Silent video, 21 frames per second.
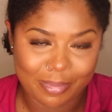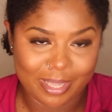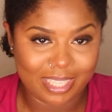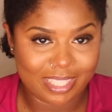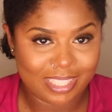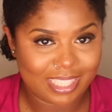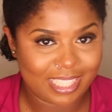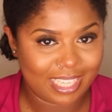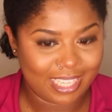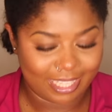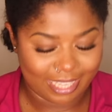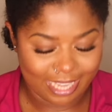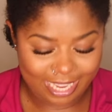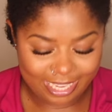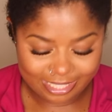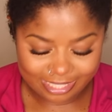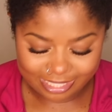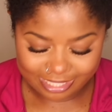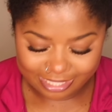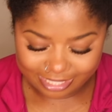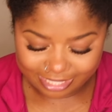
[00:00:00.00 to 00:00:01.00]
melting
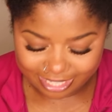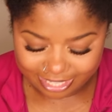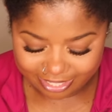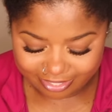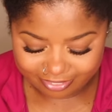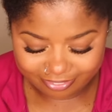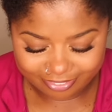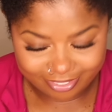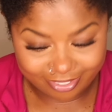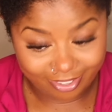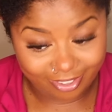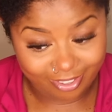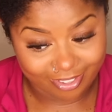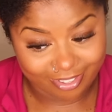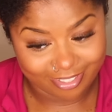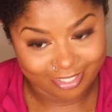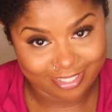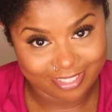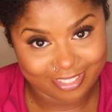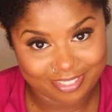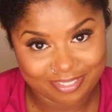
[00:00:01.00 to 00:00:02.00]
lace and stuff,
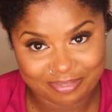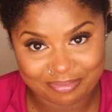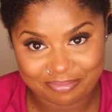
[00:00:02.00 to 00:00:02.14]
girl,